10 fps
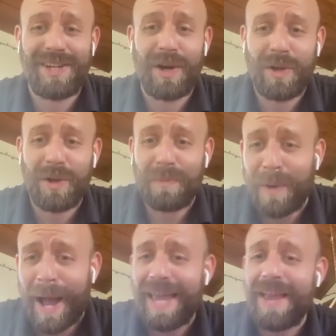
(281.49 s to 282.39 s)
You're
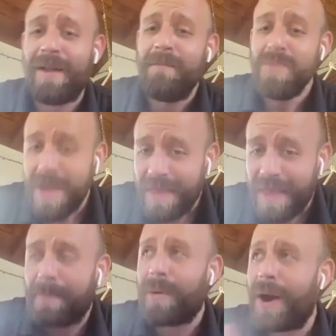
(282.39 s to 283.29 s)
buying
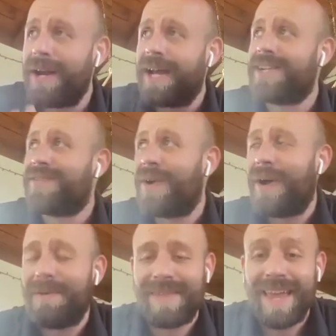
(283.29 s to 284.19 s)
a product
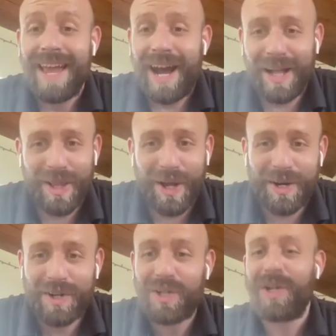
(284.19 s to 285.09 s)
from a
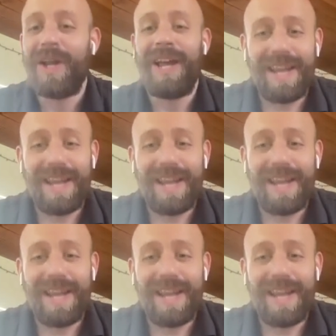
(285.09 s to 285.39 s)
large